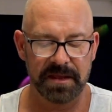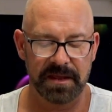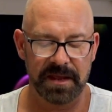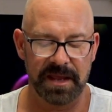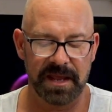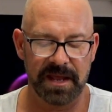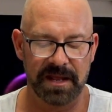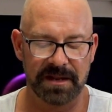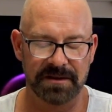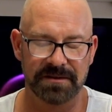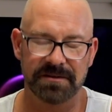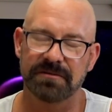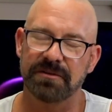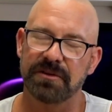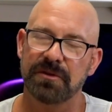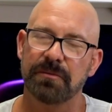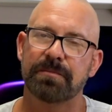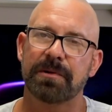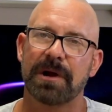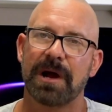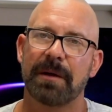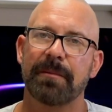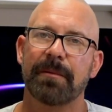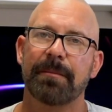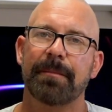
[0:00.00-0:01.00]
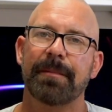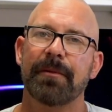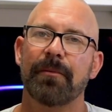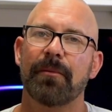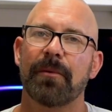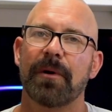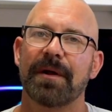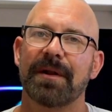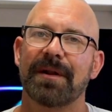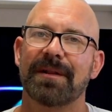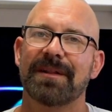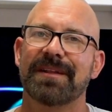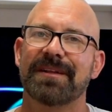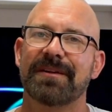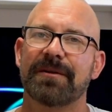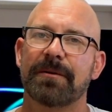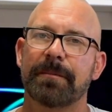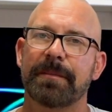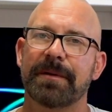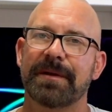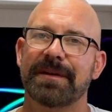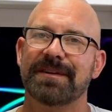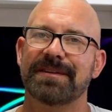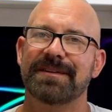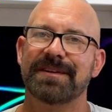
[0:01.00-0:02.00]
And you probably want a little
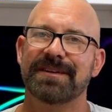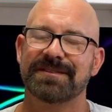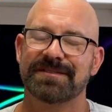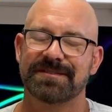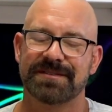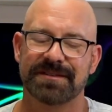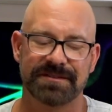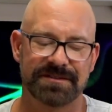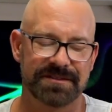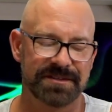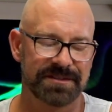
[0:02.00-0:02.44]
bit of distance.